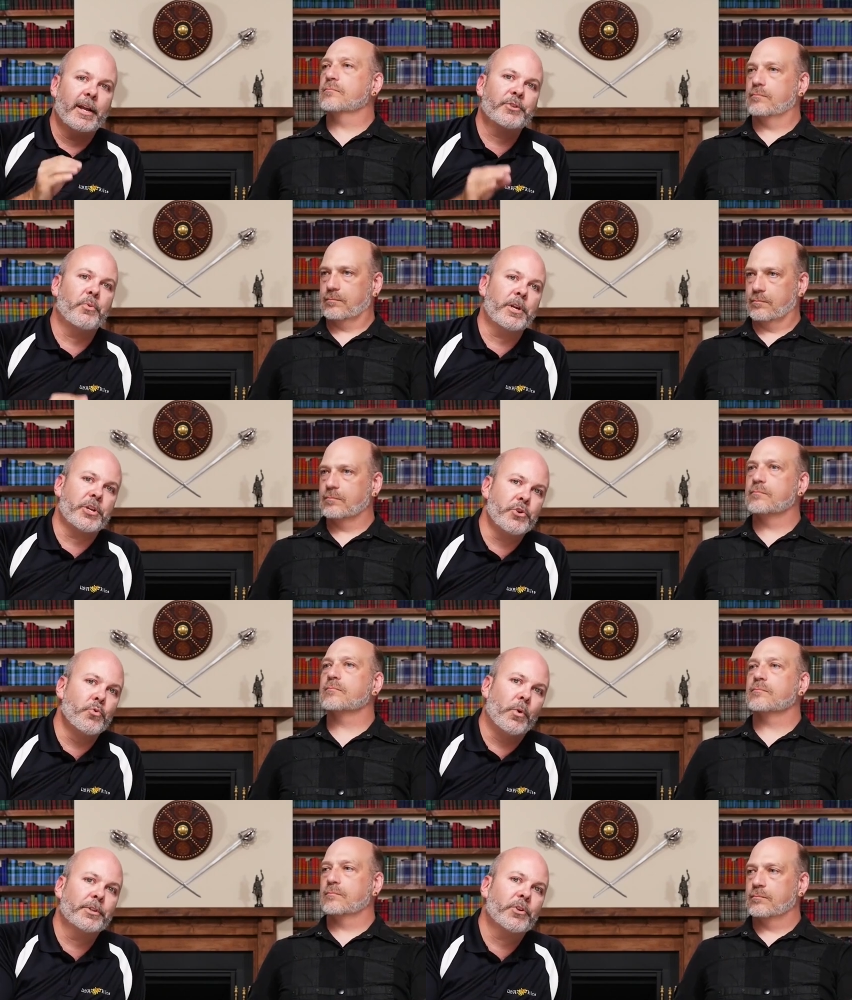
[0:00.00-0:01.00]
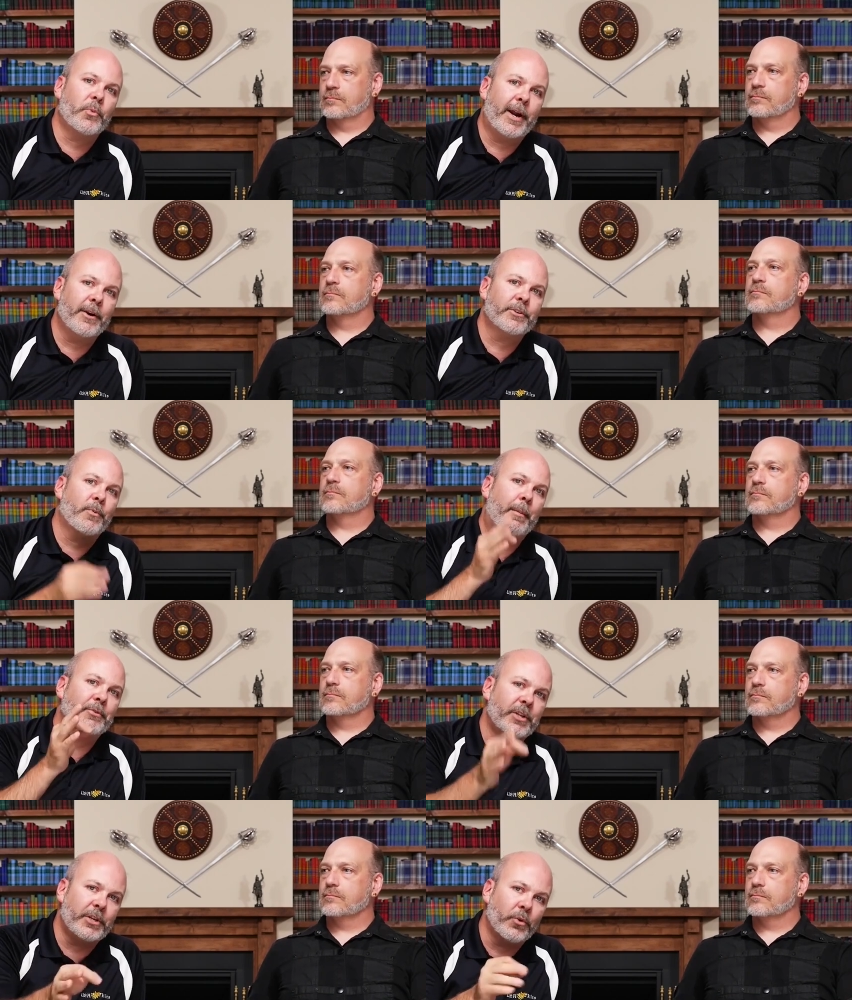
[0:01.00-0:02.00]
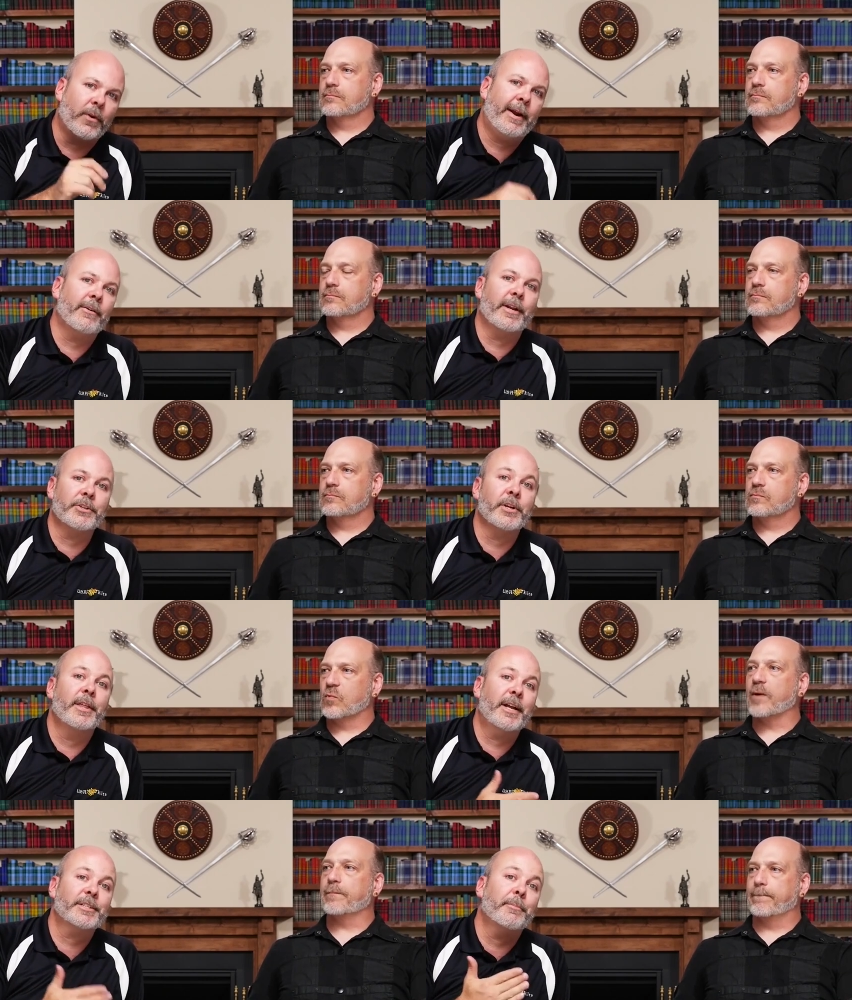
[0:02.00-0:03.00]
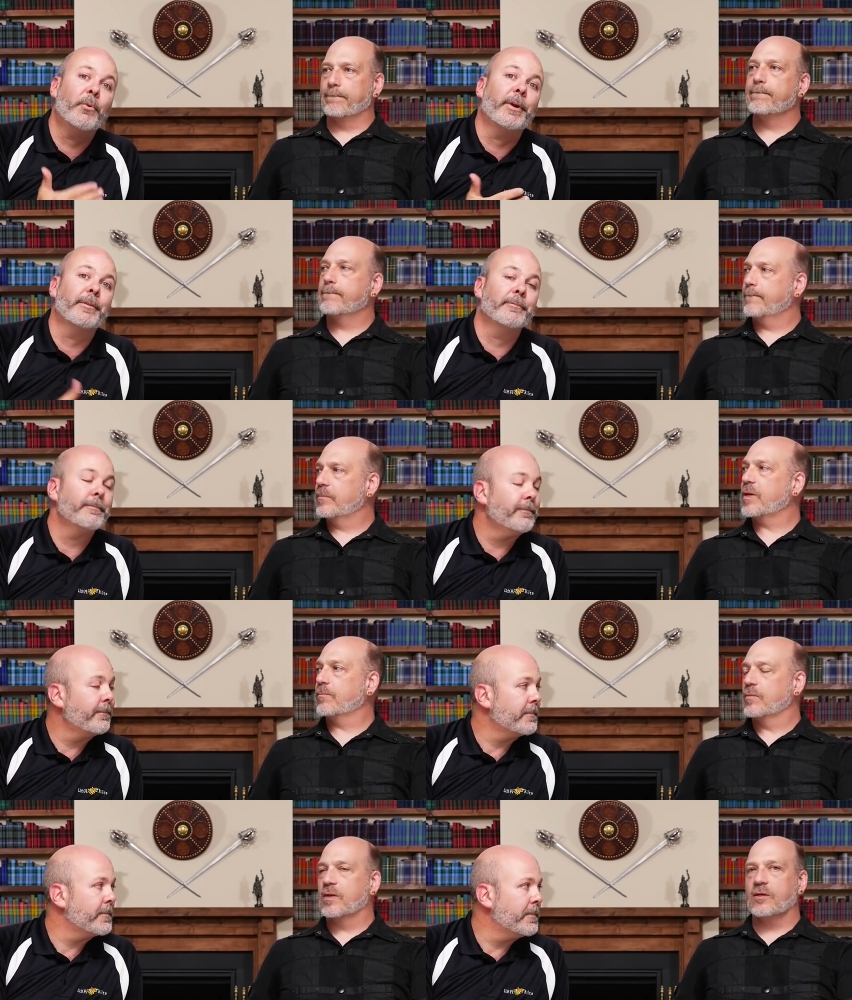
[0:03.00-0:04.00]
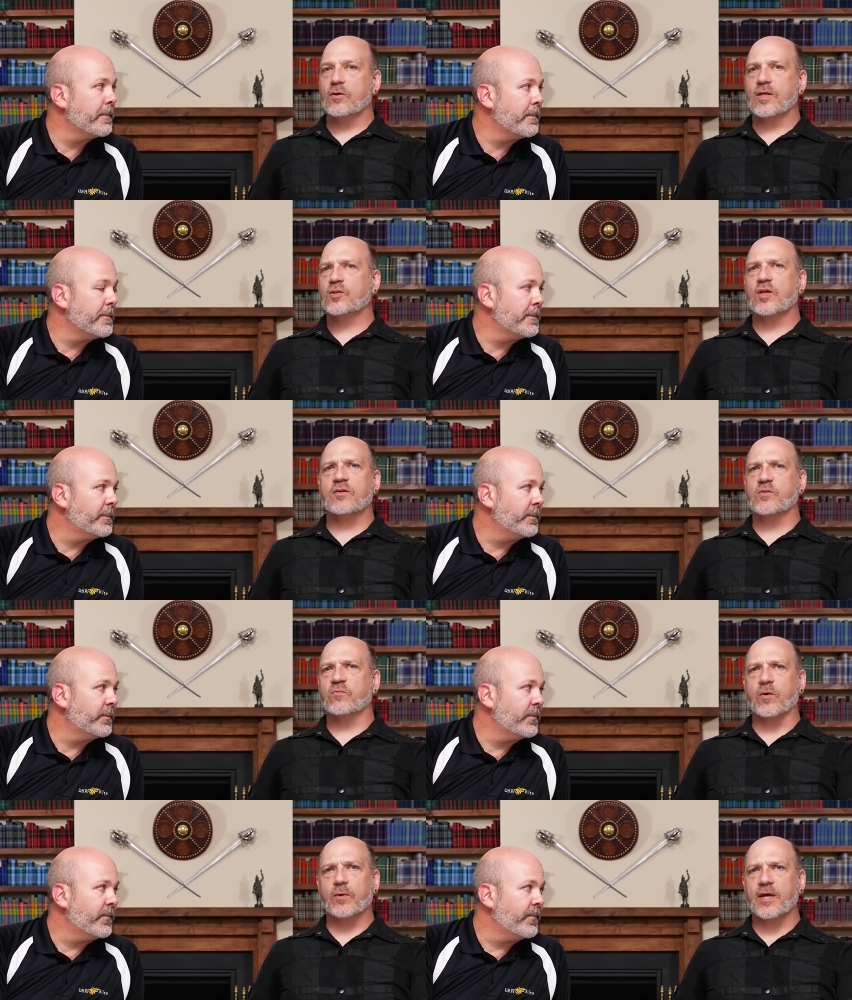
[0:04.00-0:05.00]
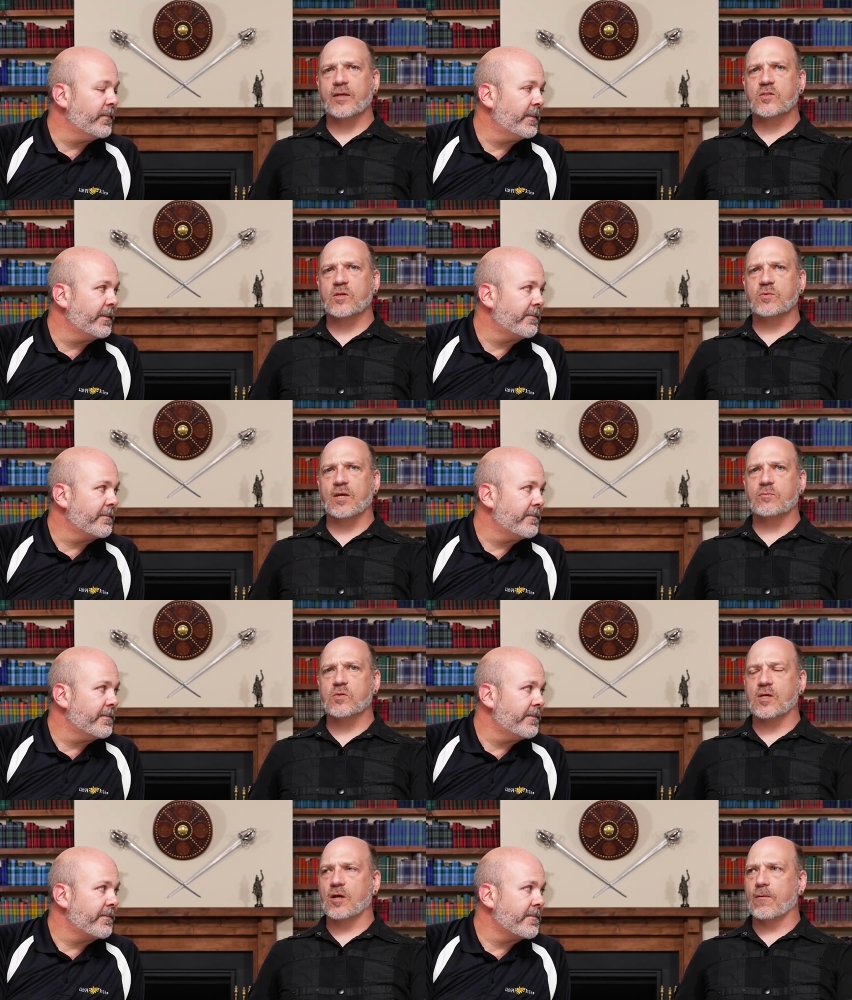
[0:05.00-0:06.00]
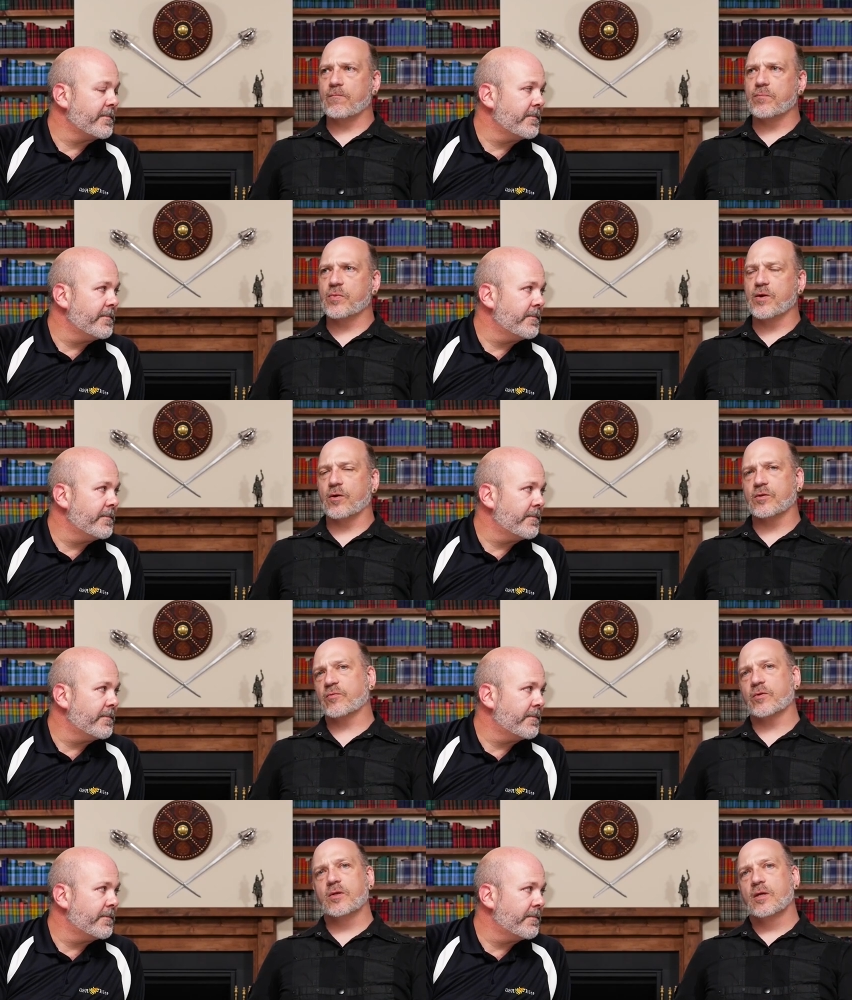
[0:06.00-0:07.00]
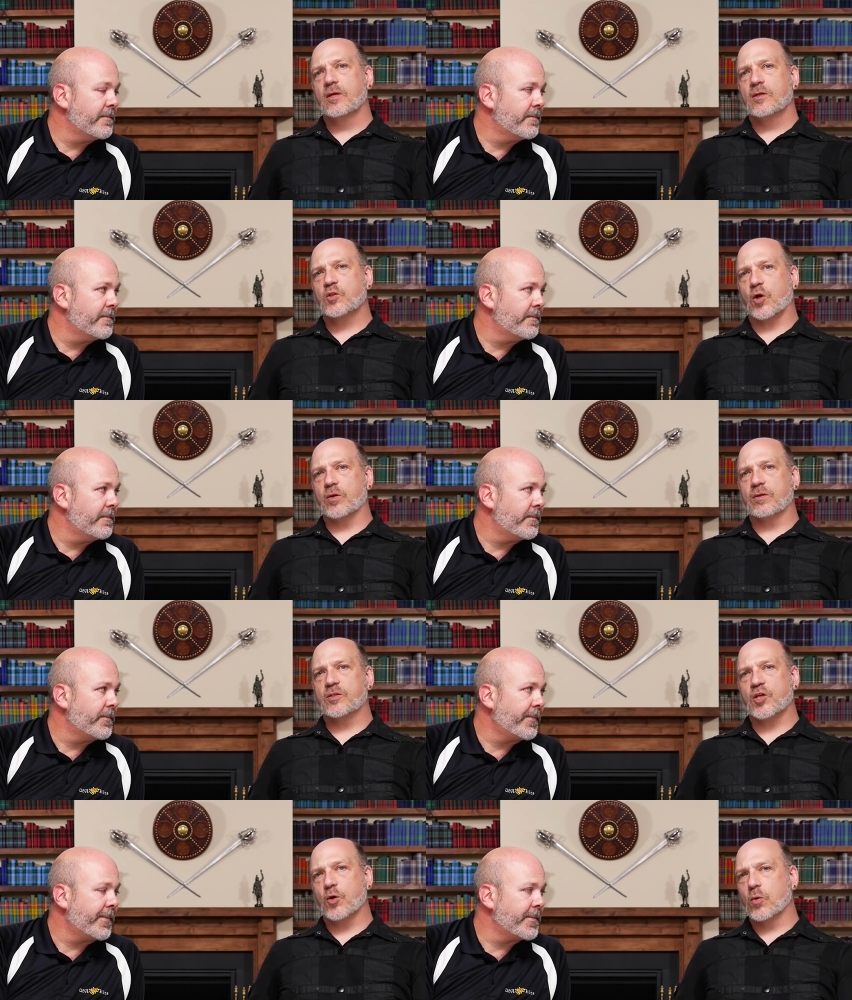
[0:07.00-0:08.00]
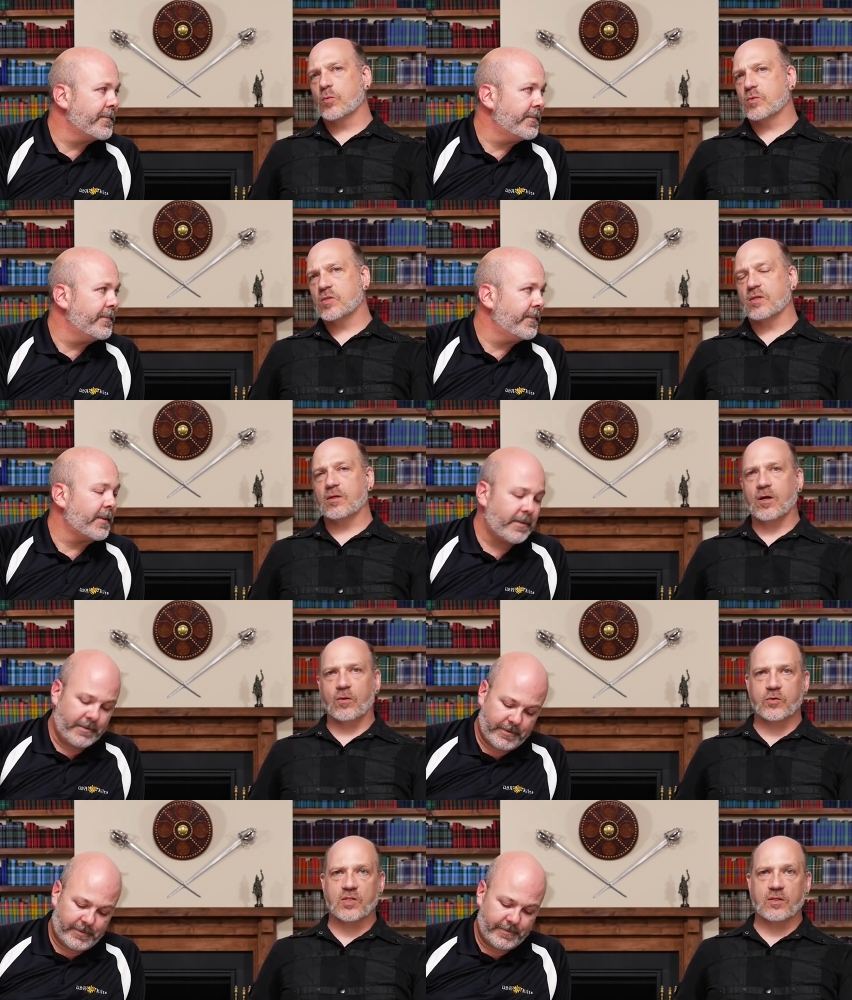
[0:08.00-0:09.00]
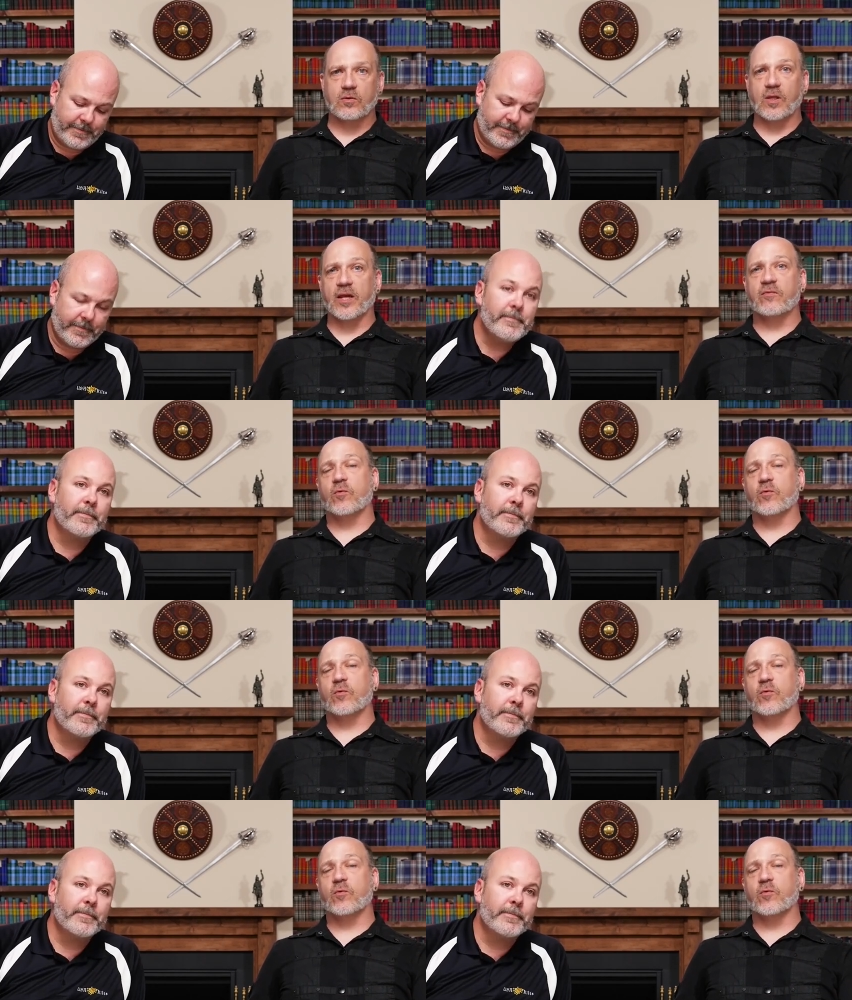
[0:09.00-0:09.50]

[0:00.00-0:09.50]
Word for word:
Speaker 1: It's what you want to wear to represent your heritage. Right. That's the point.
Speaker 2: Yeah. And you can actually have some fun with that. Sometimes um, there are different tartan tones and colors that you'd like